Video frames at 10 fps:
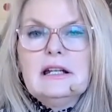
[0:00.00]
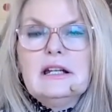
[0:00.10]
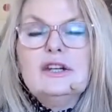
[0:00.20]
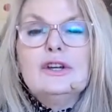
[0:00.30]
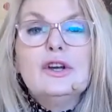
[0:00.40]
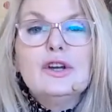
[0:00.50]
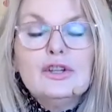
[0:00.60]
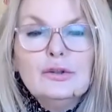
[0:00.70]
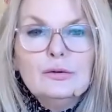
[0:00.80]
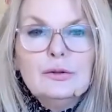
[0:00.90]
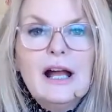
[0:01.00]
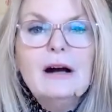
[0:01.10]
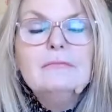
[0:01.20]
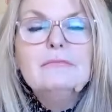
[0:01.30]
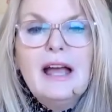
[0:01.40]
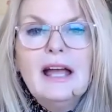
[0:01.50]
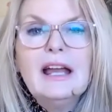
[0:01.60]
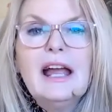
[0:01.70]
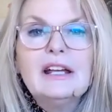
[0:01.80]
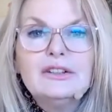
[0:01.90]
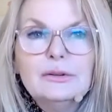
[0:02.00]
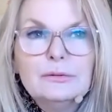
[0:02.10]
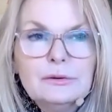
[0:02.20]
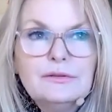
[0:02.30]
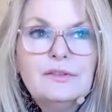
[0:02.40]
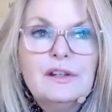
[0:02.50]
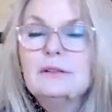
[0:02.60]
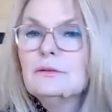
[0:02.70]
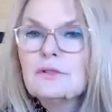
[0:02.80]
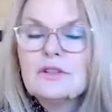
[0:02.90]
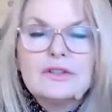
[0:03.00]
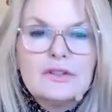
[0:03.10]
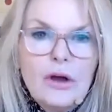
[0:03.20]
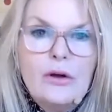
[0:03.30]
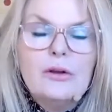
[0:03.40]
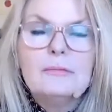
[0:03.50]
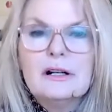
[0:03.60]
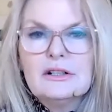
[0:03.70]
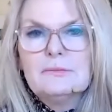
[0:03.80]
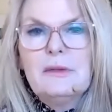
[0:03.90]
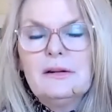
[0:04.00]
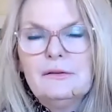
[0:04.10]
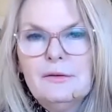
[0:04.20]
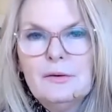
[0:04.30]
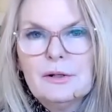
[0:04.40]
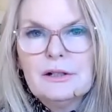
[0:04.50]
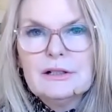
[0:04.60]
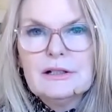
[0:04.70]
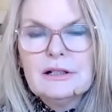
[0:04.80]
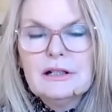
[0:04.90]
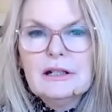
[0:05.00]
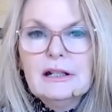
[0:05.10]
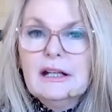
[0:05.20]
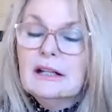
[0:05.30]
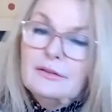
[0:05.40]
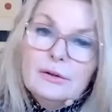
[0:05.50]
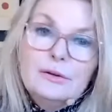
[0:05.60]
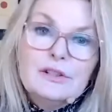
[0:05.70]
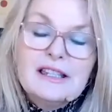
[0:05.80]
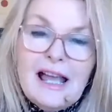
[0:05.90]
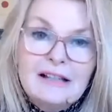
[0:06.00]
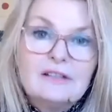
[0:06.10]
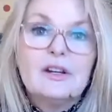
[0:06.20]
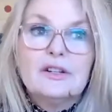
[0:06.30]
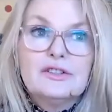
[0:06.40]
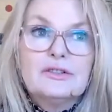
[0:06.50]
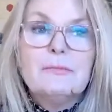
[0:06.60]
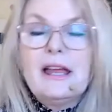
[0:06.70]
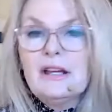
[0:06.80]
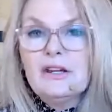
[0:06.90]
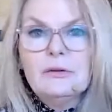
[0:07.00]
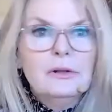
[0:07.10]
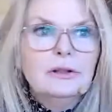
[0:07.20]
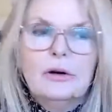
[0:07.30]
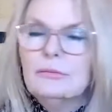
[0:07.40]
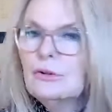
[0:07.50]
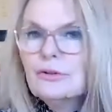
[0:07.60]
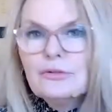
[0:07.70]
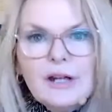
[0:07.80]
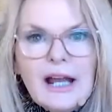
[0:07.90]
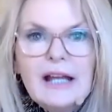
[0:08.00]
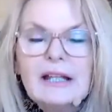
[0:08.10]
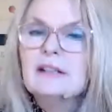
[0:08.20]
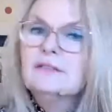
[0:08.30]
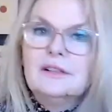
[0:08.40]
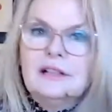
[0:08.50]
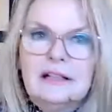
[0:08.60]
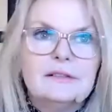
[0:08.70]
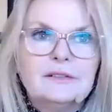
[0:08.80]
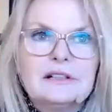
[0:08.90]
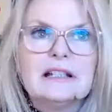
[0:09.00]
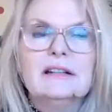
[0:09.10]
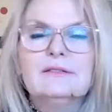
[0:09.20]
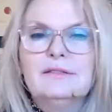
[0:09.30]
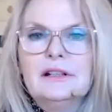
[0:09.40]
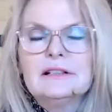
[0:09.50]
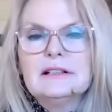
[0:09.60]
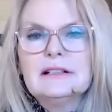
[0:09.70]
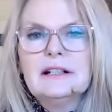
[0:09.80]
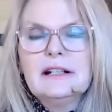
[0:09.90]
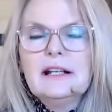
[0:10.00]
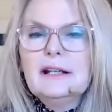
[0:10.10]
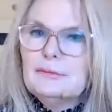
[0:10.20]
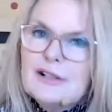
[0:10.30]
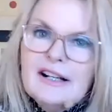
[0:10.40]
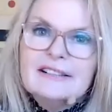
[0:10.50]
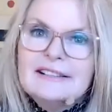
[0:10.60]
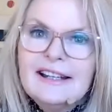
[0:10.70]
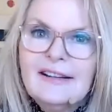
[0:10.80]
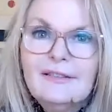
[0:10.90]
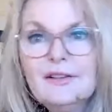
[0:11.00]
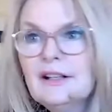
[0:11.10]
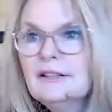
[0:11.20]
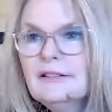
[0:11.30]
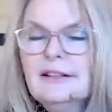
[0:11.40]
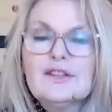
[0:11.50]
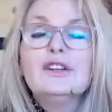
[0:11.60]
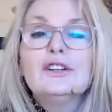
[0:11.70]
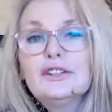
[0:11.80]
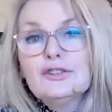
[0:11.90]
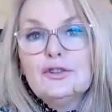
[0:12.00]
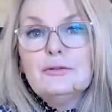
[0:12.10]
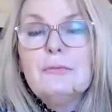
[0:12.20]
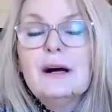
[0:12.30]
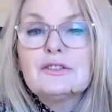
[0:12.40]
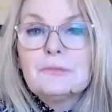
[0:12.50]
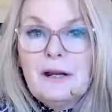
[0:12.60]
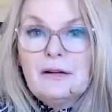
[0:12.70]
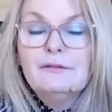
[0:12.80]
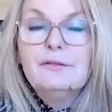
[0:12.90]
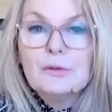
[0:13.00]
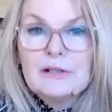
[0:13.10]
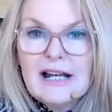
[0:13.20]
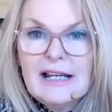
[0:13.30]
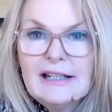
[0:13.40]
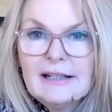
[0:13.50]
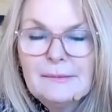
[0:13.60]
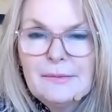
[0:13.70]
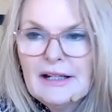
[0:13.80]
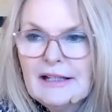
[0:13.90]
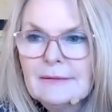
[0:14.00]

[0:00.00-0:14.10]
You know, you'll come back and you will feel so much better for it. And of course, that's going to make you a lot more creative and innovative and productive. And so you're going to do much better for taking a break.